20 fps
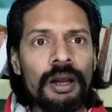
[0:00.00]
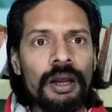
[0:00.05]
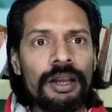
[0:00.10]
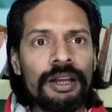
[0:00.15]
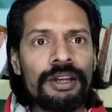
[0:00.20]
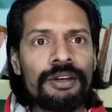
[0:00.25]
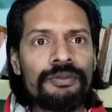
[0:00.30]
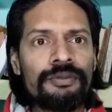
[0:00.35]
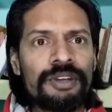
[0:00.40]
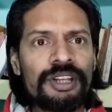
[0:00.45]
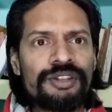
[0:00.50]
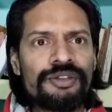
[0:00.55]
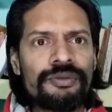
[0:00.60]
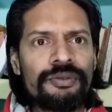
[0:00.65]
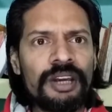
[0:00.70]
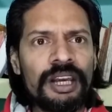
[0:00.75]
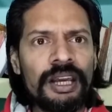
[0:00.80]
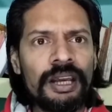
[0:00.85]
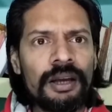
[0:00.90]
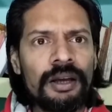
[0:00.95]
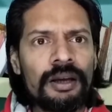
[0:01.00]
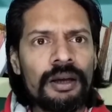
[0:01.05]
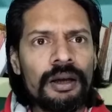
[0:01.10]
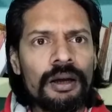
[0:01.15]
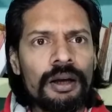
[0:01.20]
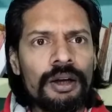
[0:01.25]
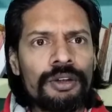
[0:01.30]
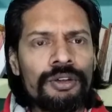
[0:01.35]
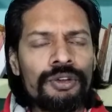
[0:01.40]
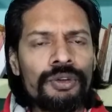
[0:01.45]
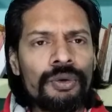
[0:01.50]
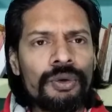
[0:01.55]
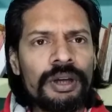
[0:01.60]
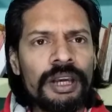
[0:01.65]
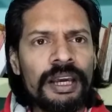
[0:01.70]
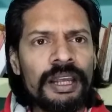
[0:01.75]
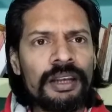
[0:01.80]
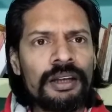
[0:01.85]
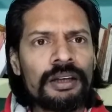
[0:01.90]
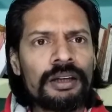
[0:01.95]
In which way you
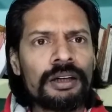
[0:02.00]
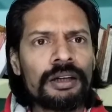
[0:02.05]
can